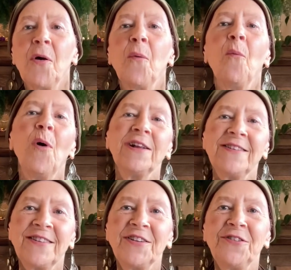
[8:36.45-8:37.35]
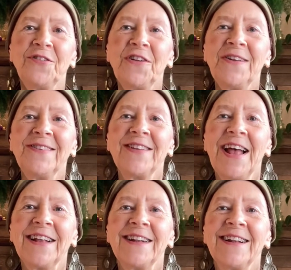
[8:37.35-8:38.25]
Once you feel
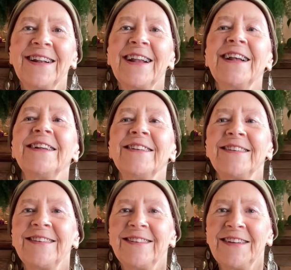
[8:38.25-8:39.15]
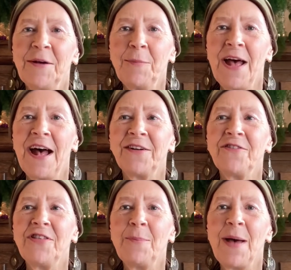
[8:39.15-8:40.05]
done, step out
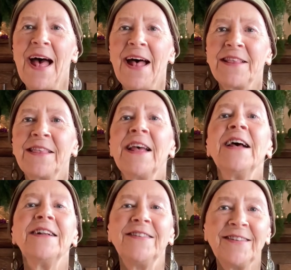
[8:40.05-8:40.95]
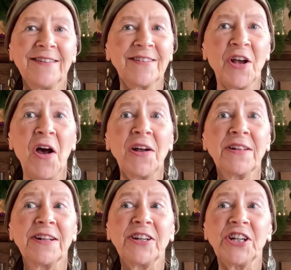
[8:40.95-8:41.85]
of the bath,
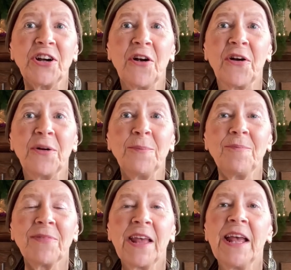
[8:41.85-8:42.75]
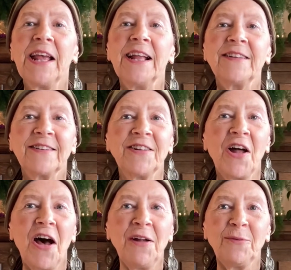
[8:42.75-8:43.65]
discard the charm, it's
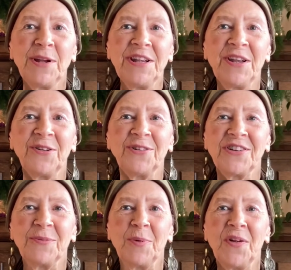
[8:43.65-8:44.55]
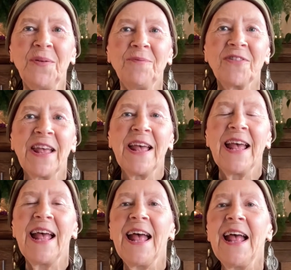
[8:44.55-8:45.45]
not reusable,
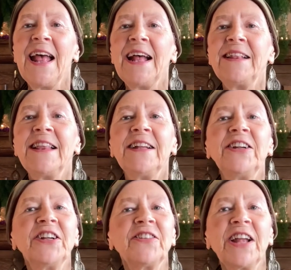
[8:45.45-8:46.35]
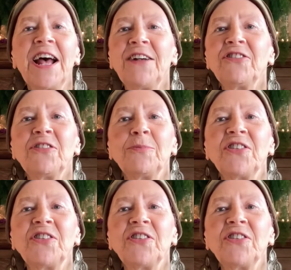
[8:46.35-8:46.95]
and then just have some